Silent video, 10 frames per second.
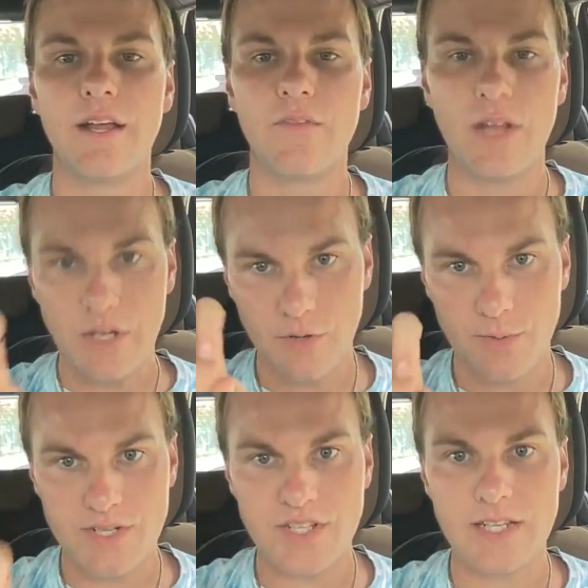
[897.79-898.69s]
that you're
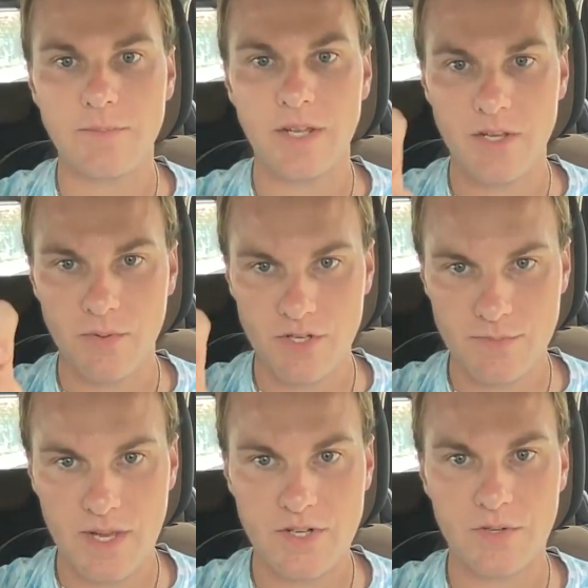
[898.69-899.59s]
redeemed, that you are
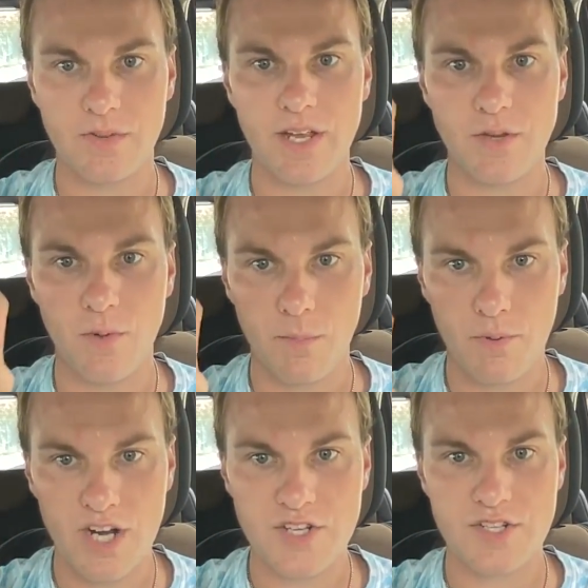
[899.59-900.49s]
special, that you are
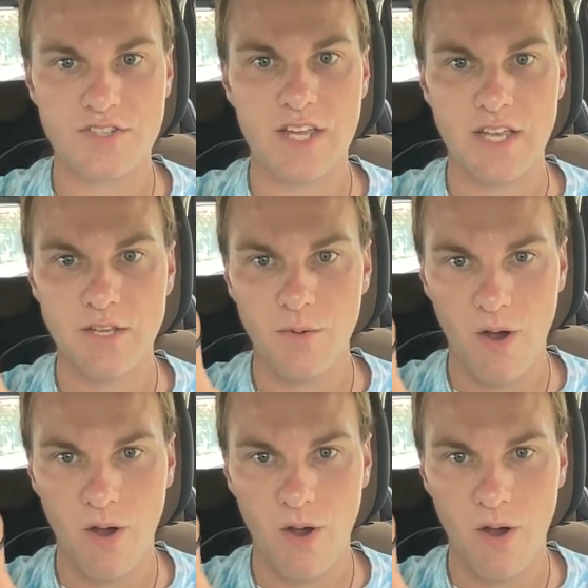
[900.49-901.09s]
precious, that you